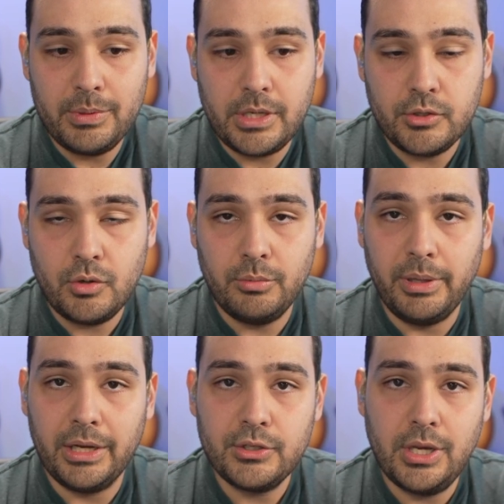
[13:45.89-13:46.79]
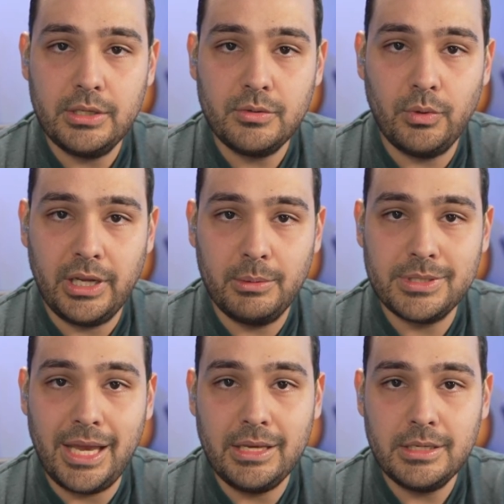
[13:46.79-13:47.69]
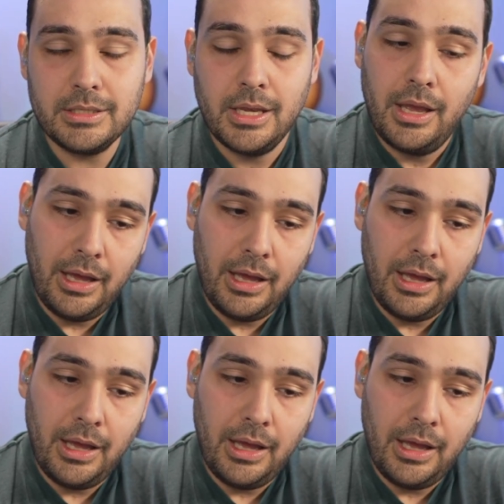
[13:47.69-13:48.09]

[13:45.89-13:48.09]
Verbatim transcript: potential with blockchains when it comes to A SICs,